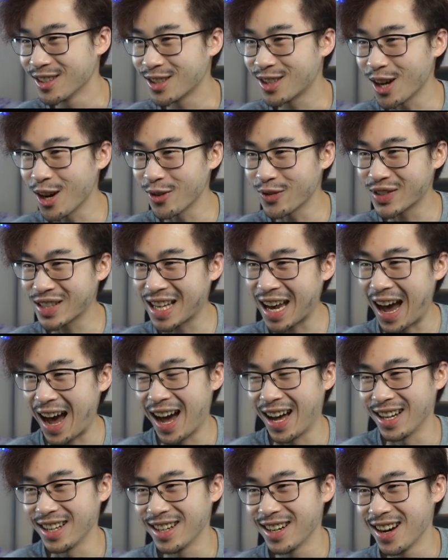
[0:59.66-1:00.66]
Soph's
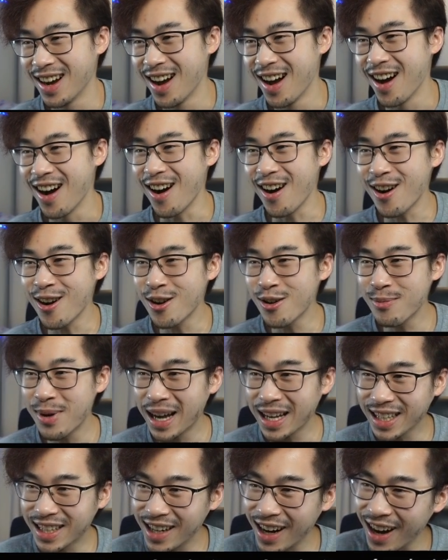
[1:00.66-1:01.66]
cat. Oh
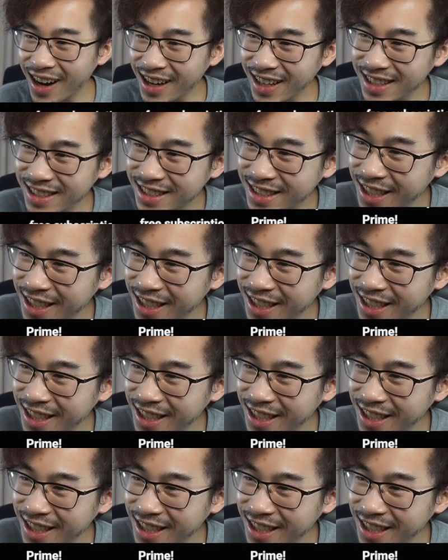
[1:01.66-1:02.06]
my God,